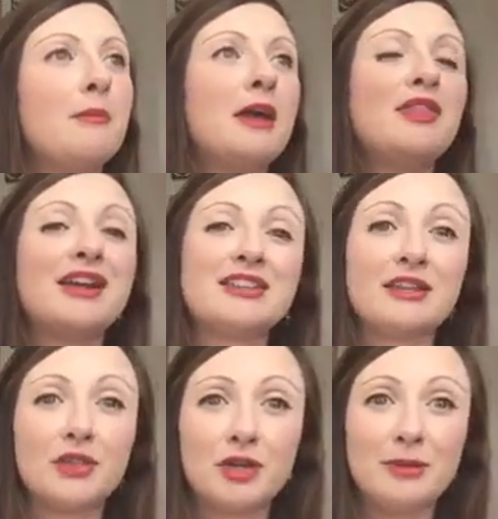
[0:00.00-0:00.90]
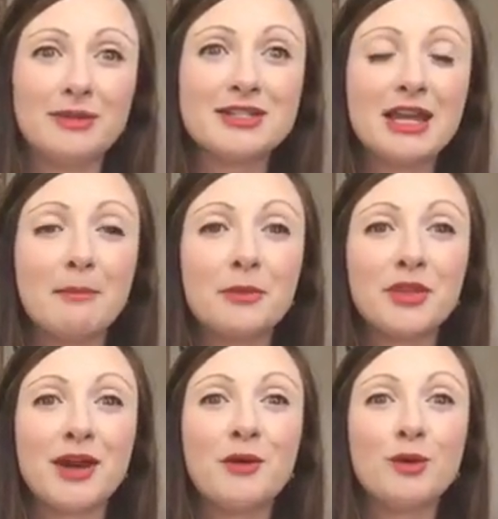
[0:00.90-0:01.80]
And that's that 30 minutes time. But
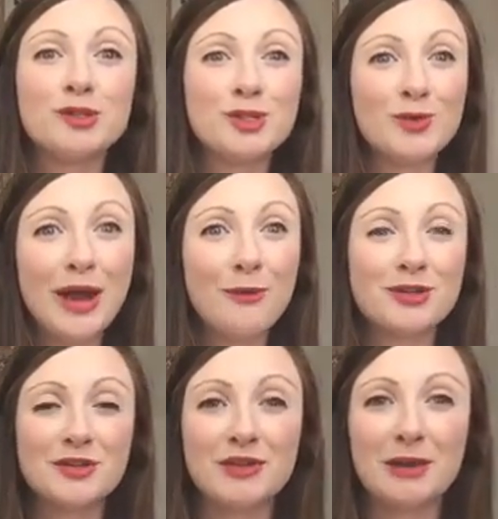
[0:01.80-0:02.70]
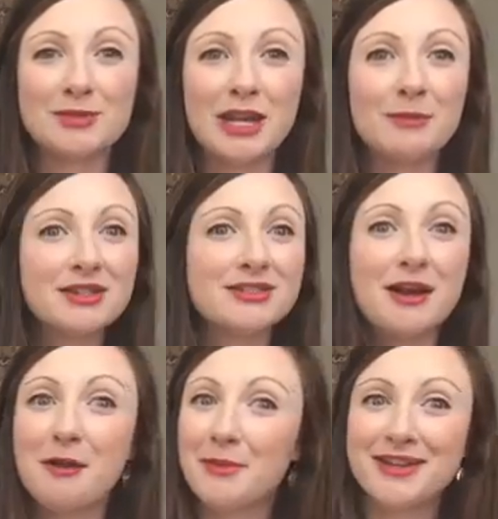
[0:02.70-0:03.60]
that whole 2 hours of nap time is
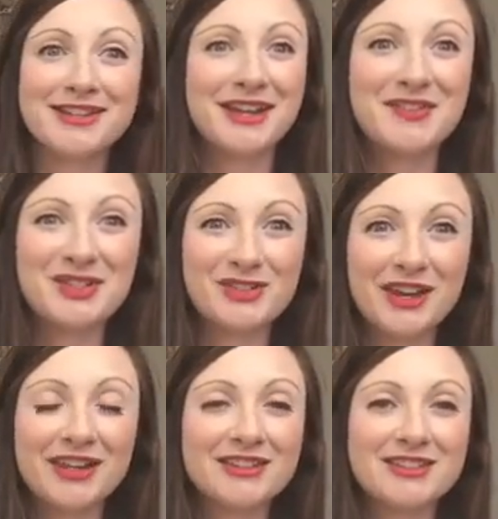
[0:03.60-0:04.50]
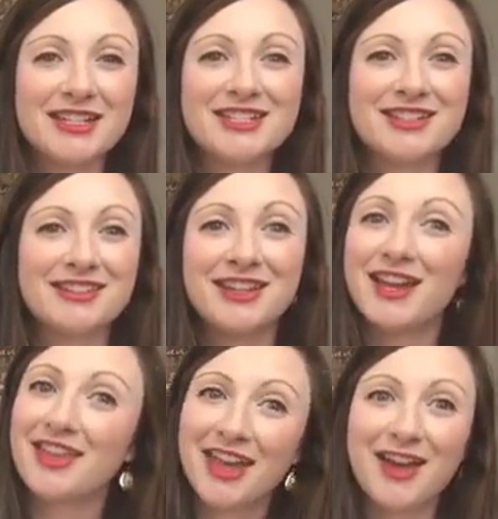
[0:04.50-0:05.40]
not my time to rest and just lay
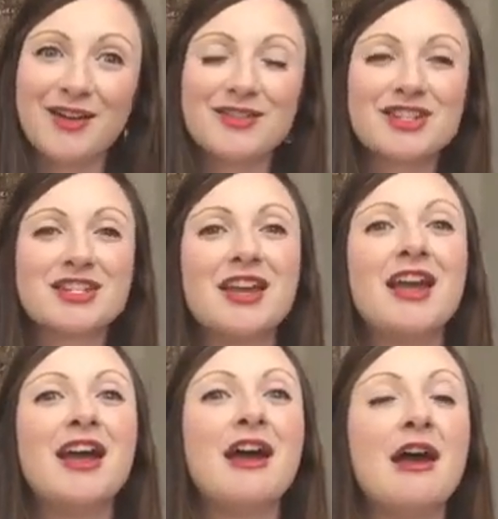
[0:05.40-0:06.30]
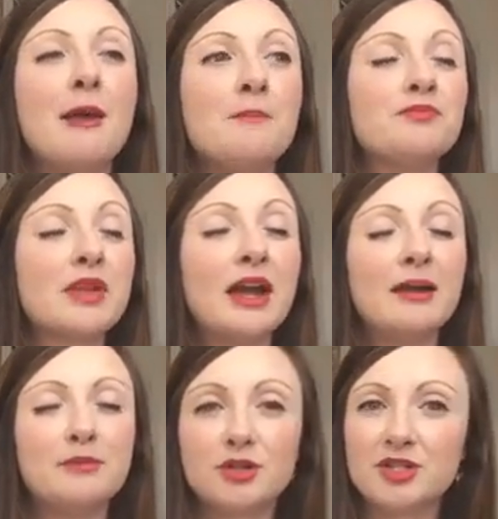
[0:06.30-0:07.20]
on the couch.
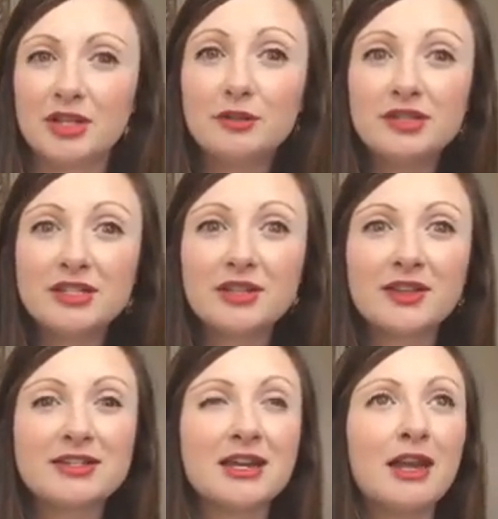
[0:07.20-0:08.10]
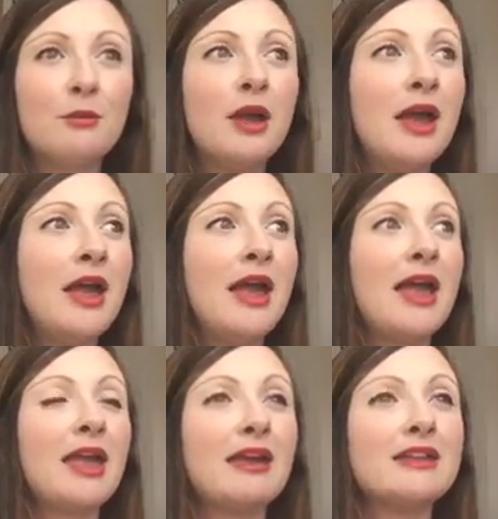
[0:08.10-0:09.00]
I'm nursing Lucy during that time.
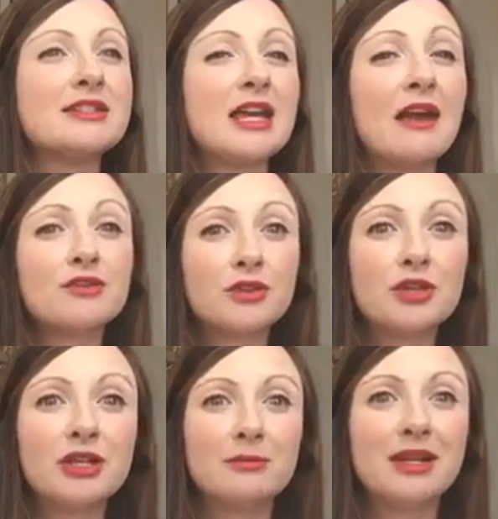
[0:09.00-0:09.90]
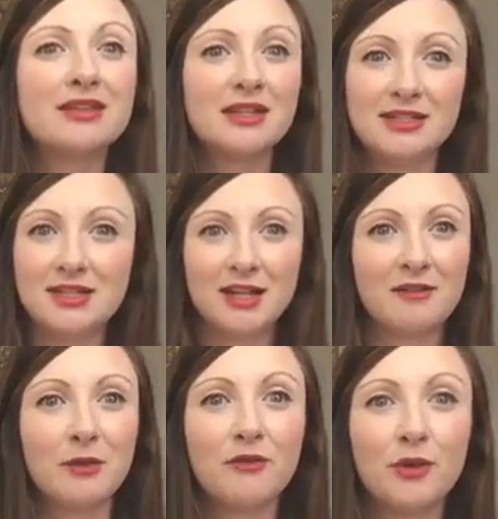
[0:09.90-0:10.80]
And after 30 minutes, I need to get
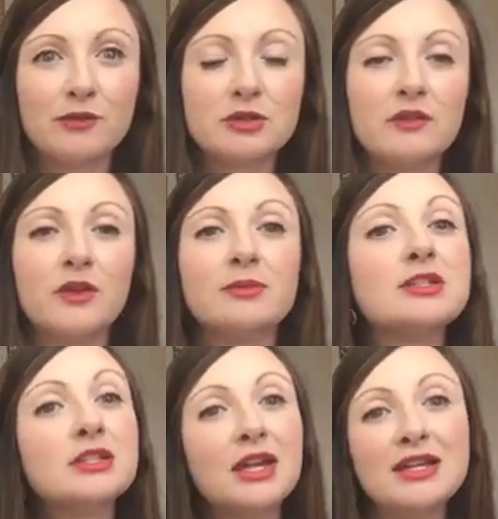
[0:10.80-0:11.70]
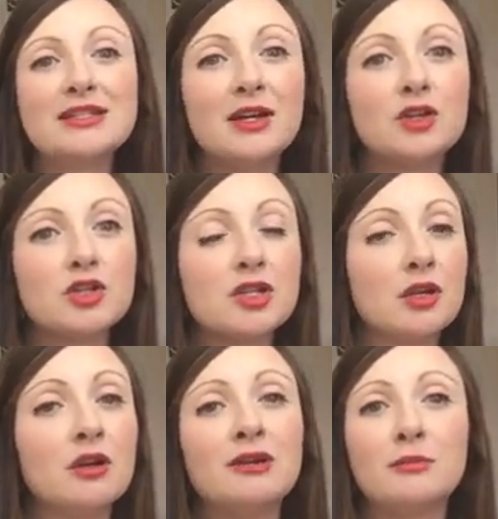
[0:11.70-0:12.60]
off my phone. So even if I'm still laying down nursing
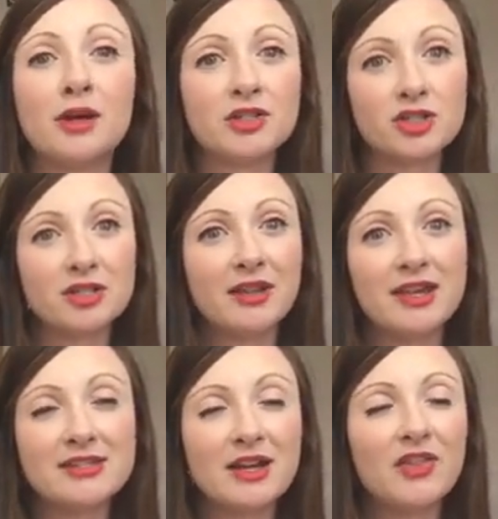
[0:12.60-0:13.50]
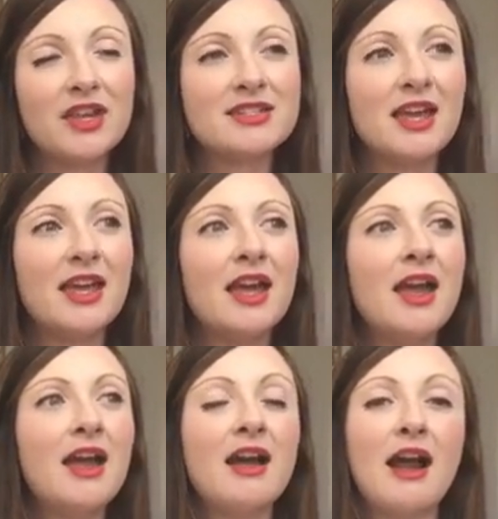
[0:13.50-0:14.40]
her and Martin's just laying down that day,
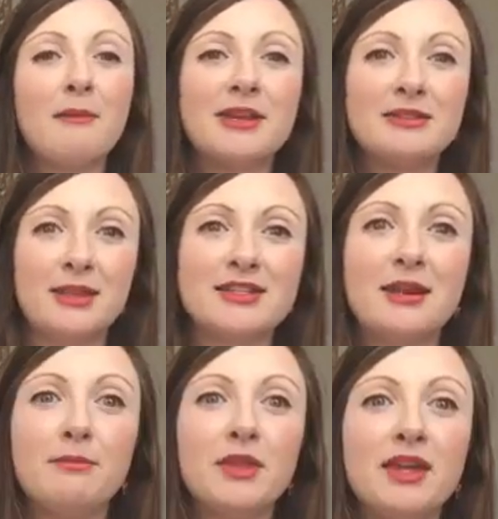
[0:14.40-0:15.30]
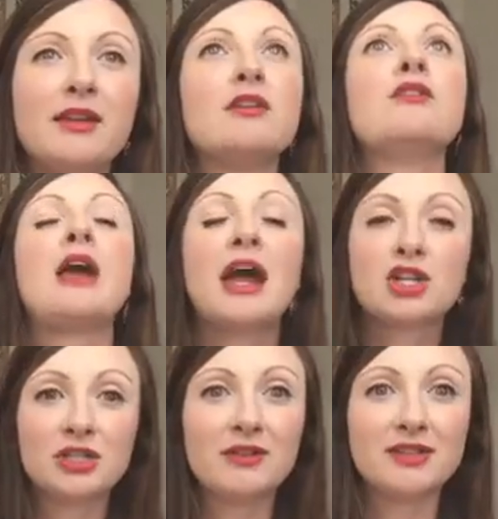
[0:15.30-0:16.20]
I'm going to spend that time then
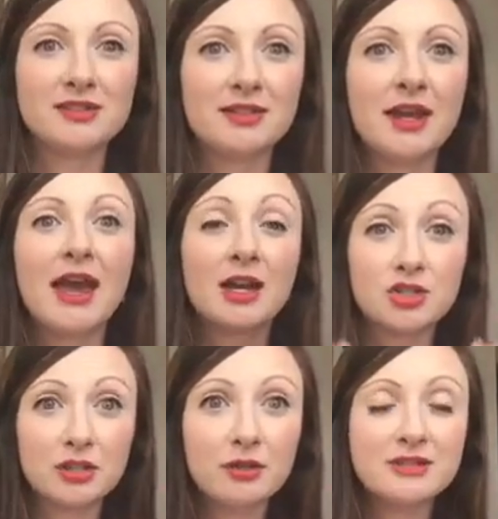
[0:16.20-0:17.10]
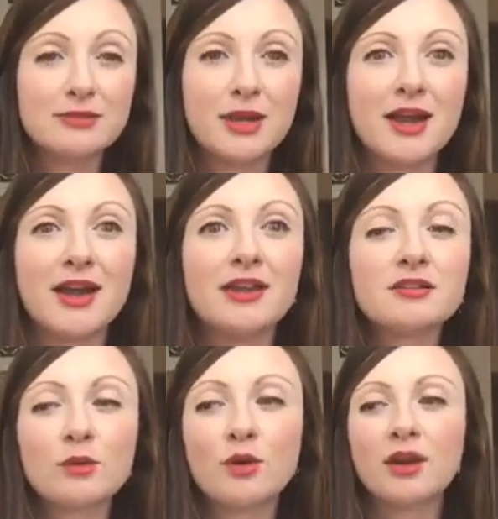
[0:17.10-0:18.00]
actually resting, like actually closing my eyes
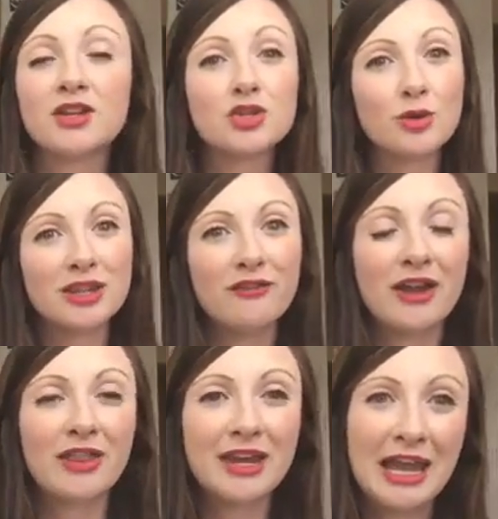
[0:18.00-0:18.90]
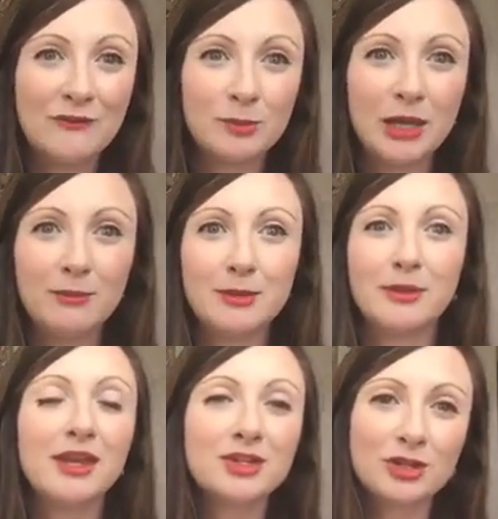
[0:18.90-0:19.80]
or enjoying the fact that I have a baby and
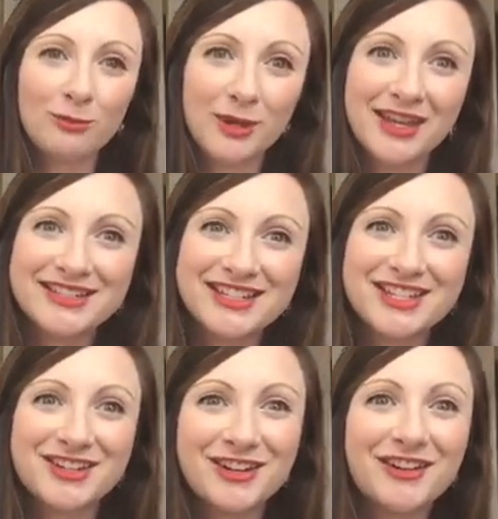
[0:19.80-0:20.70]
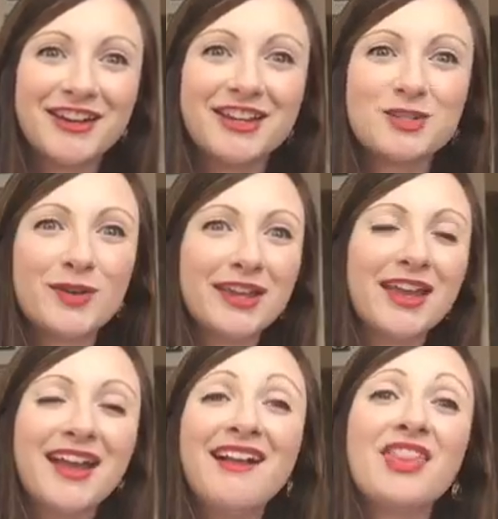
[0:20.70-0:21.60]
making sure I'm paying attention to her and enjoying
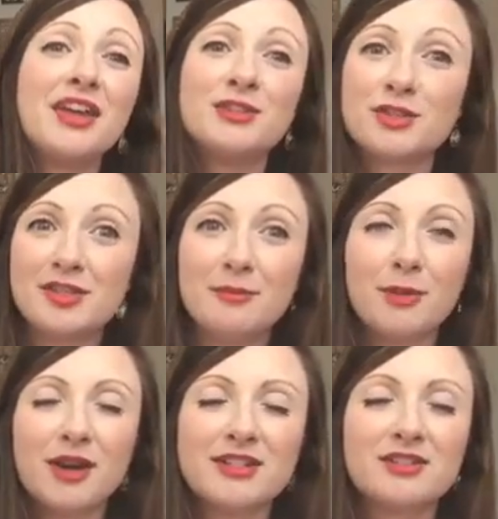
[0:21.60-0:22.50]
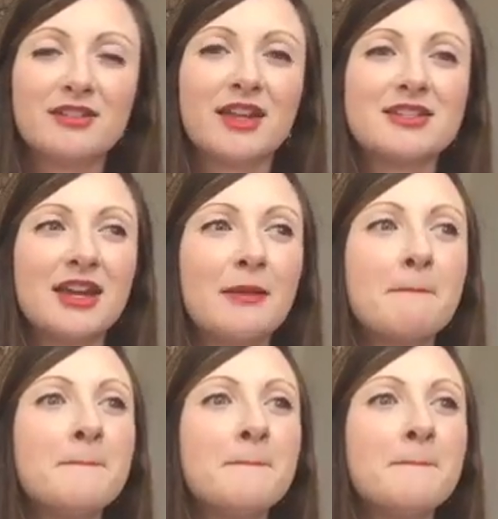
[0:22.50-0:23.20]
that nursing bond during that time.